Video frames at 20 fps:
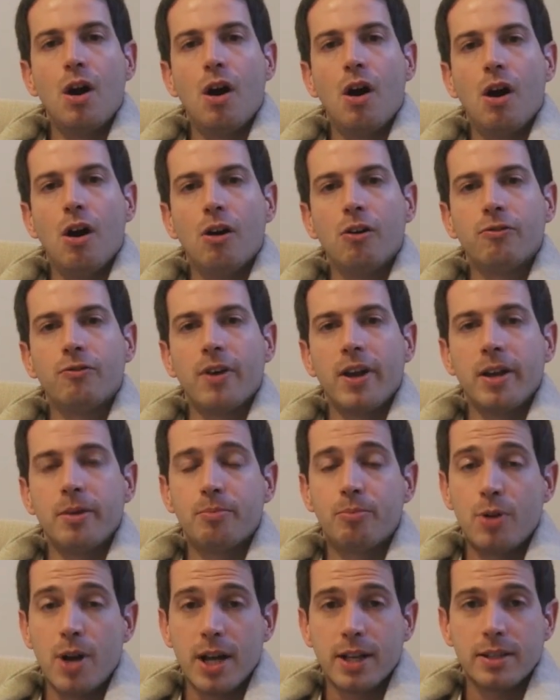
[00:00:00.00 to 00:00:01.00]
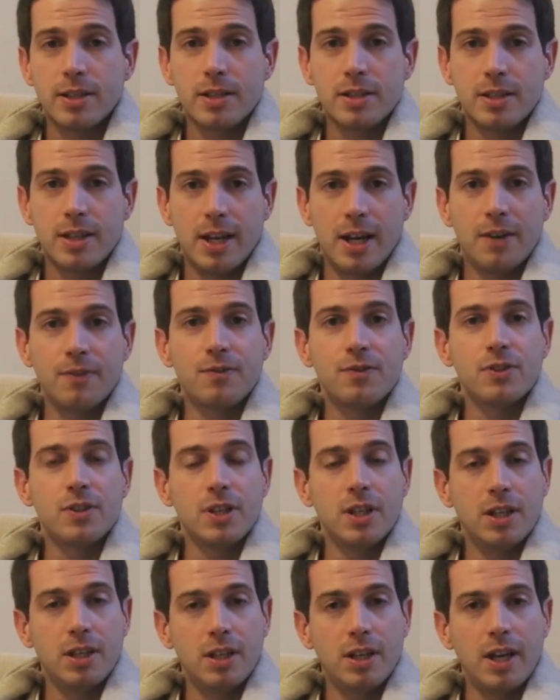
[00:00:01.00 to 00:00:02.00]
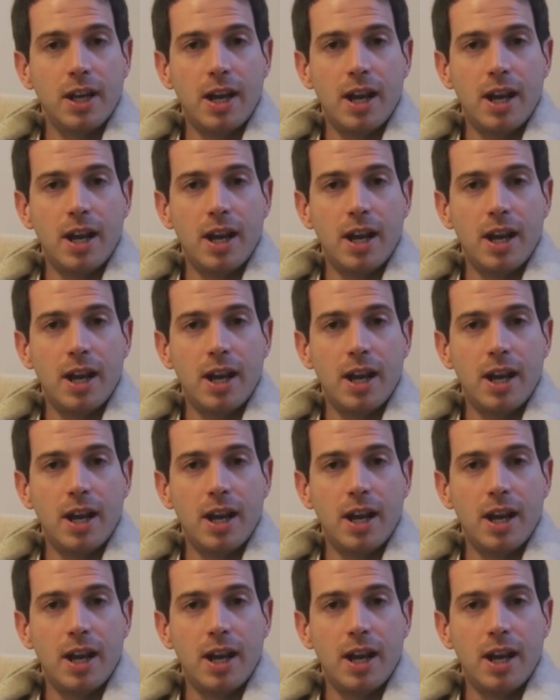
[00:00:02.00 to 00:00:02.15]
of a practice that I've seen